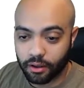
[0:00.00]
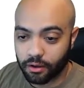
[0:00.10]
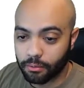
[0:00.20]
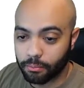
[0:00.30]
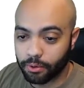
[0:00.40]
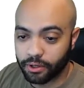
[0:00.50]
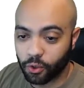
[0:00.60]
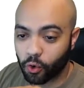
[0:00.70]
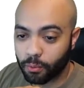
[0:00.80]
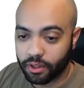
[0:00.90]
but
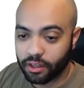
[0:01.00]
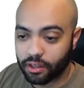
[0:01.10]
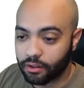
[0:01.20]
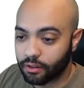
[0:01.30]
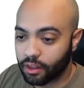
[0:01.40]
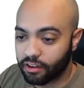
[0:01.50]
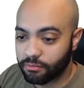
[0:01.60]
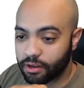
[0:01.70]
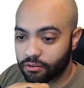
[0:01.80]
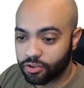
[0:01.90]
normally they've
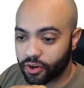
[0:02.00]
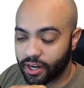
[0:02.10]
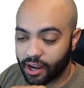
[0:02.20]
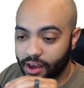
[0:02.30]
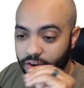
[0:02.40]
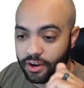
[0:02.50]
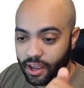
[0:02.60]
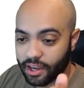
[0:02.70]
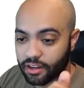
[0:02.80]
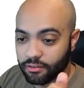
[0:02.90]
been trading either
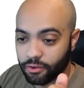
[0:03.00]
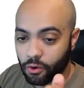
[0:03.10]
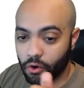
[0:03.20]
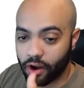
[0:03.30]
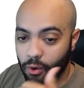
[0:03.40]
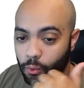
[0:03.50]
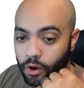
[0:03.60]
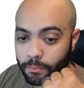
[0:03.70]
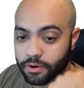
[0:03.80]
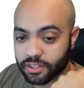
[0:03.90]
negative or at a
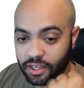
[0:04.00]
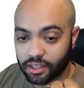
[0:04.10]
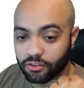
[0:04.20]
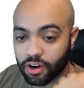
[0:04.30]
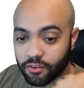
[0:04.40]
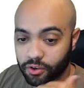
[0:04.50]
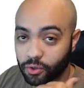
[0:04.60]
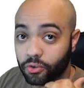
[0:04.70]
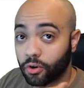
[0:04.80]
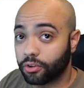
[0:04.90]
1% revenue
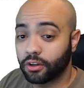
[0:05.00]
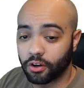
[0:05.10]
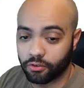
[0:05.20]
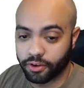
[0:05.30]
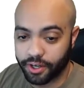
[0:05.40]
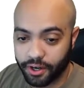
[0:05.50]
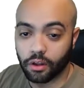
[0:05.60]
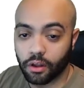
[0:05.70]
growth year over year.